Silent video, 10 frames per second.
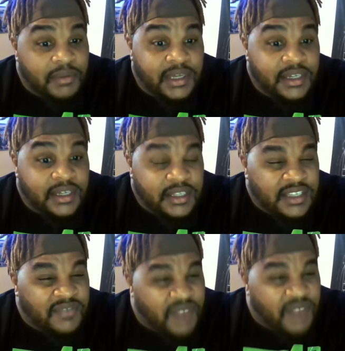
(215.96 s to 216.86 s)
Kids
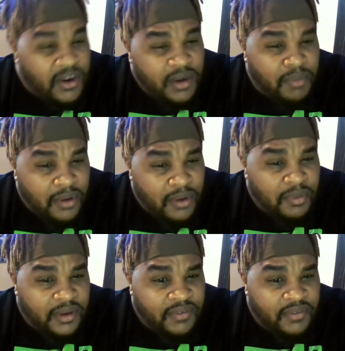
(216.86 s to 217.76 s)
is very
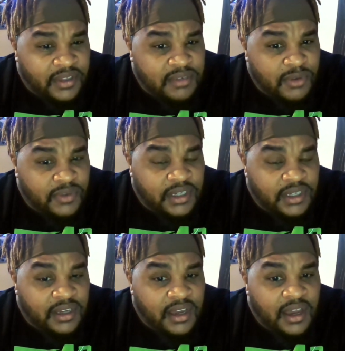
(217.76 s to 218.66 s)
appropriate for this
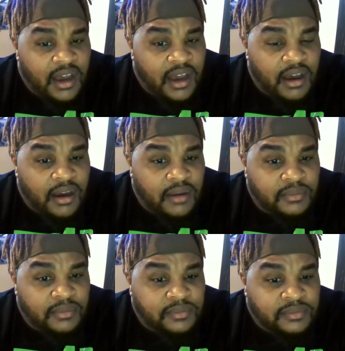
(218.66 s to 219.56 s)
movie,
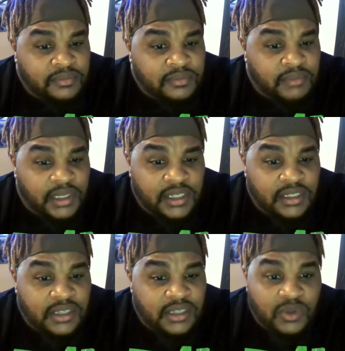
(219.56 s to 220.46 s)

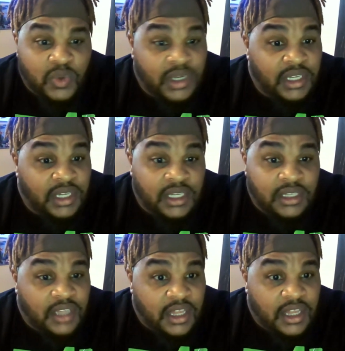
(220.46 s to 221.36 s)
because there was one
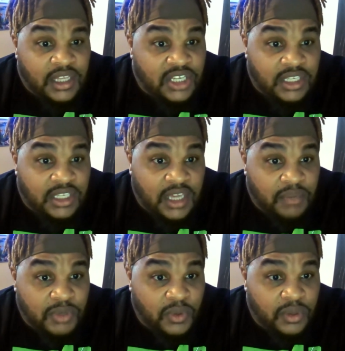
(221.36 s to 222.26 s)
kid that just
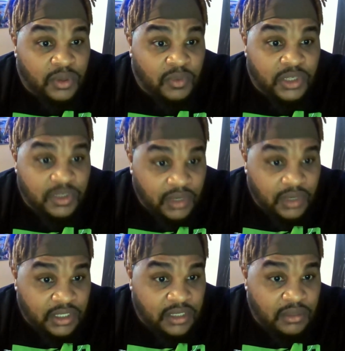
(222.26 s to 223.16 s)
kept doing what she
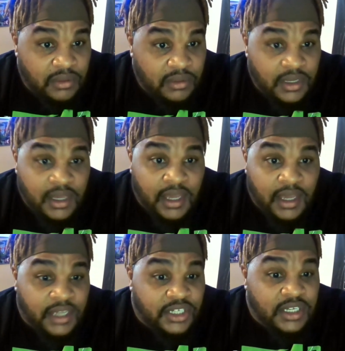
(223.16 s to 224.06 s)
wanted to do, and she